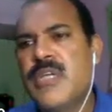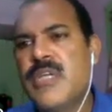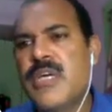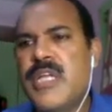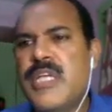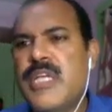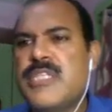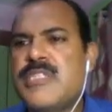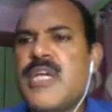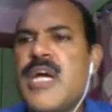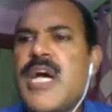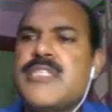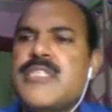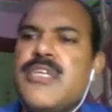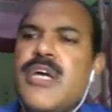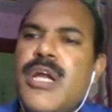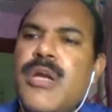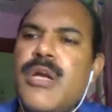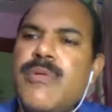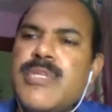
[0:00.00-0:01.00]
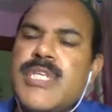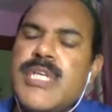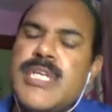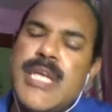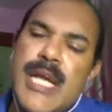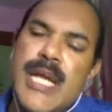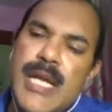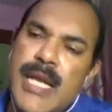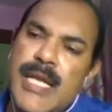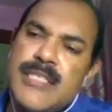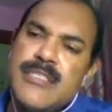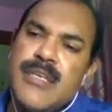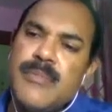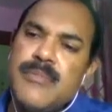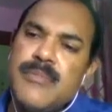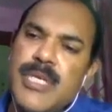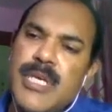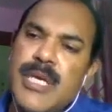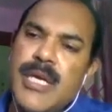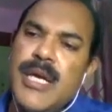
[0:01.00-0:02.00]
the wrist has always a tendency
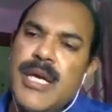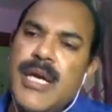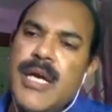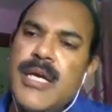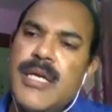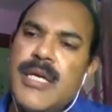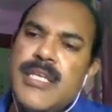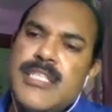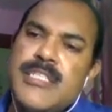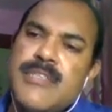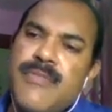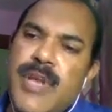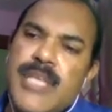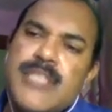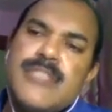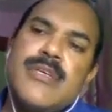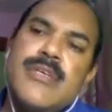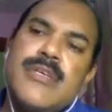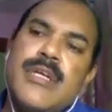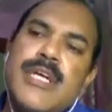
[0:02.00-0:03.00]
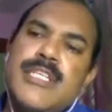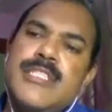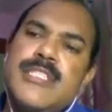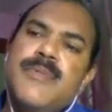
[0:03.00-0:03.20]
of the wrist flexion.